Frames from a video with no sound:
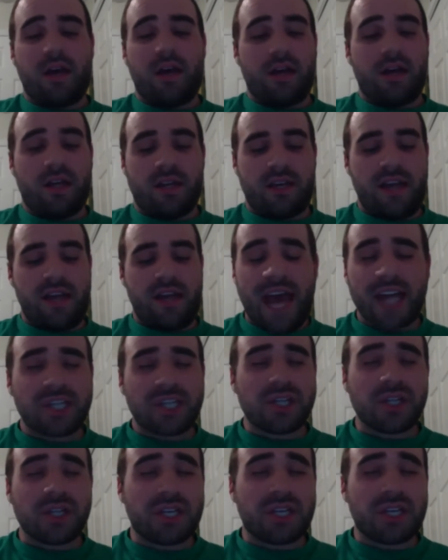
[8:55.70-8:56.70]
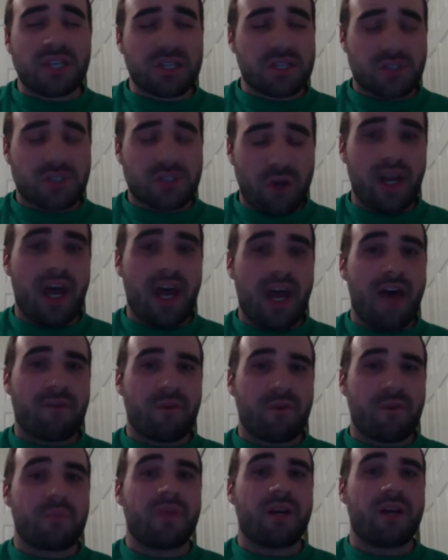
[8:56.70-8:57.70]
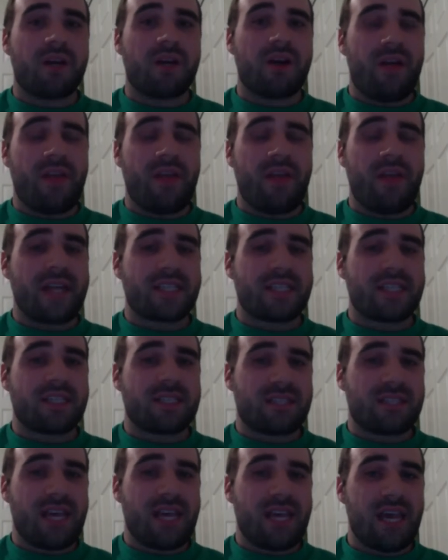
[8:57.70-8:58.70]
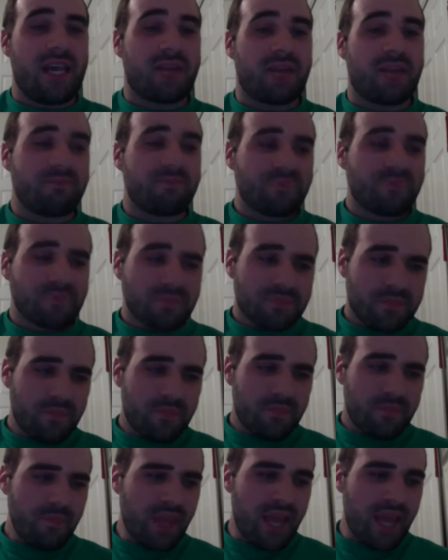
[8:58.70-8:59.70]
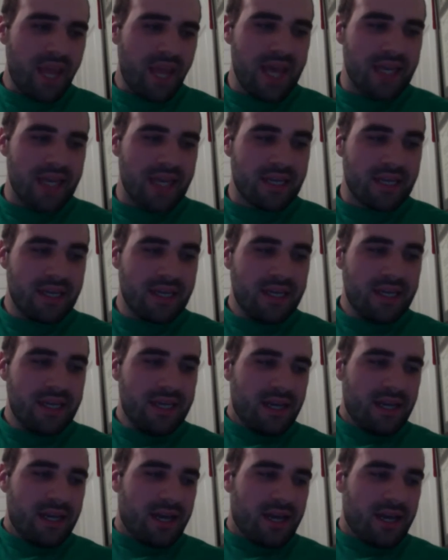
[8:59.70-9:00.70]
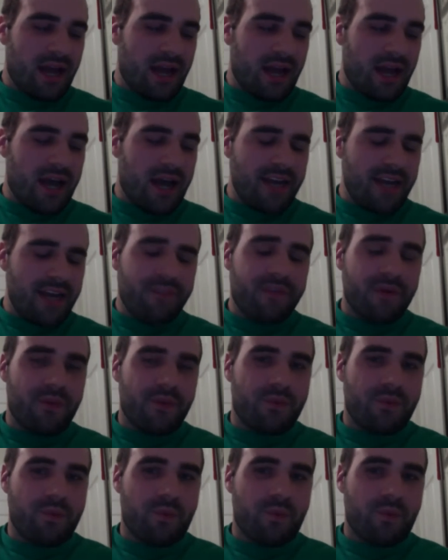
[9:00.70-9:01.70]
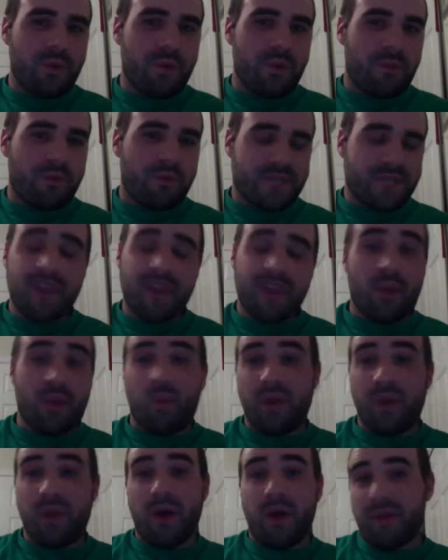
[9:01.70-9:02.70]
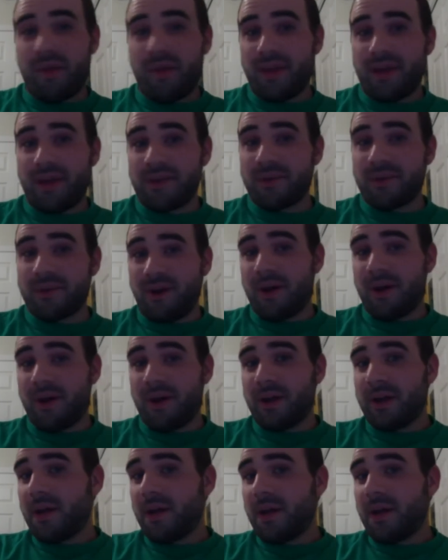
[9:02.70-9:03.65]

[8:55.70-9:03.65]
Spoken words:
a nationally sought-after beer, and that's insane. And I definitely would say that we are the underdog,